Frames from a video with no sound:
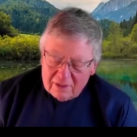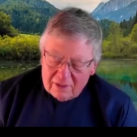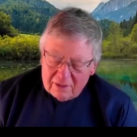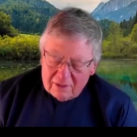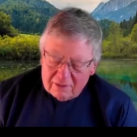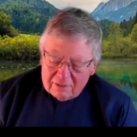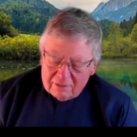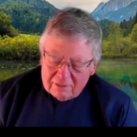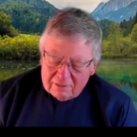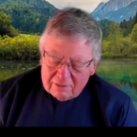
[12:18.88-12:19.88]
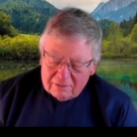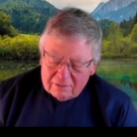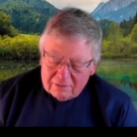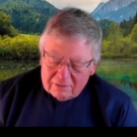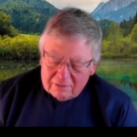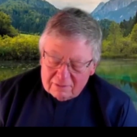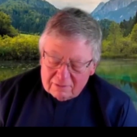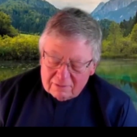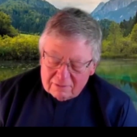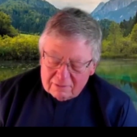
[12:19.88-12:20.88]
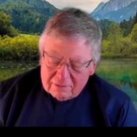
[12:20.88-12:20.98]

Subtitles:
Nothing is said.